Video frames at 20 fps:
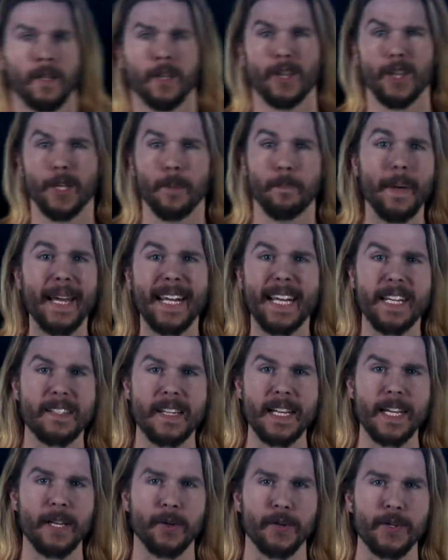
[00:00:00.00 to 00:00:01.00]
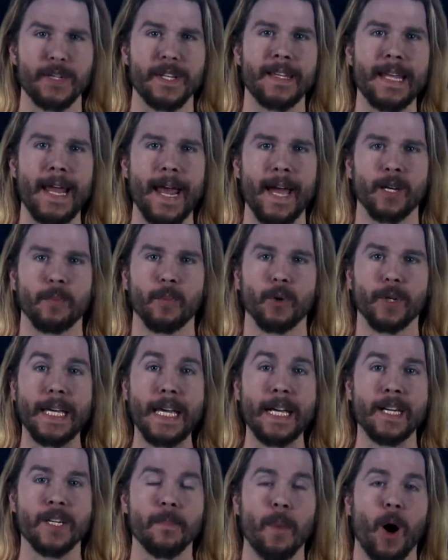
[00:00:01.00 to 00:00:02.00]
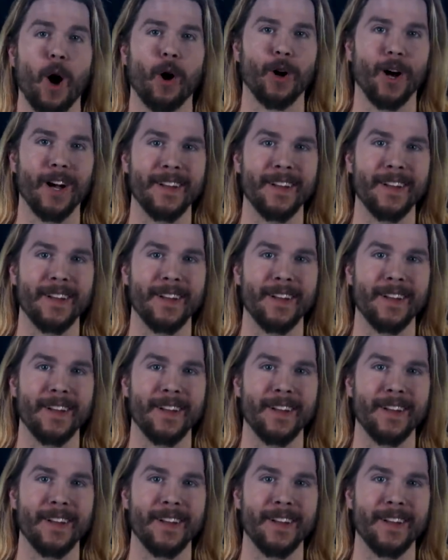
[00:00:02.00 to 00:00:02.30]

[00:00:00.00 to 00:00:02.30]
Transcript: The biggest eaters in the animal kingdom are